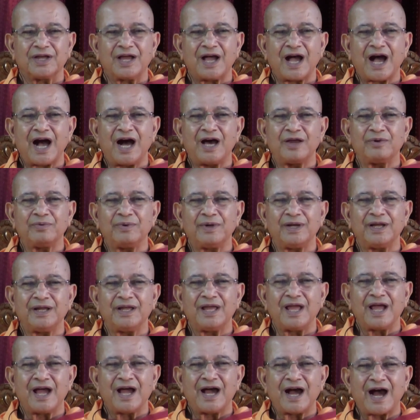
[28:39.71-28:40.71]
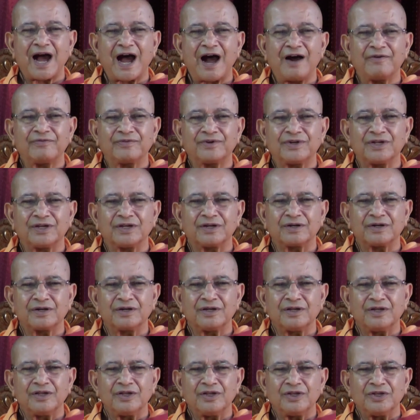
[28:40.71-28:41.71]
Are we after
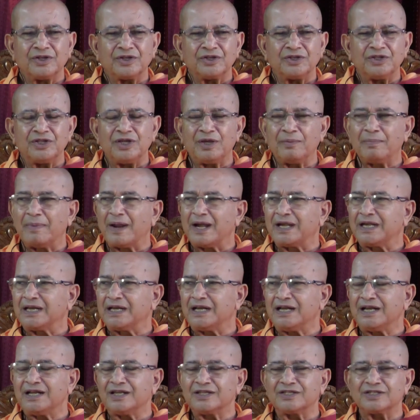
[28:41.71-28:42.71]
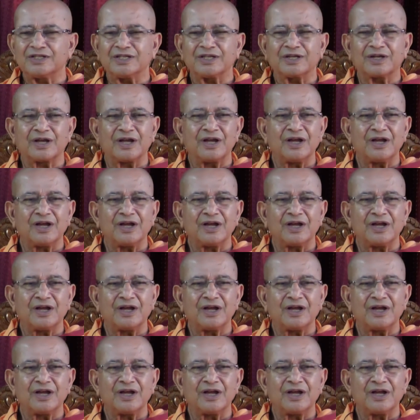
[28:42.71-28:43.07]
the materialistic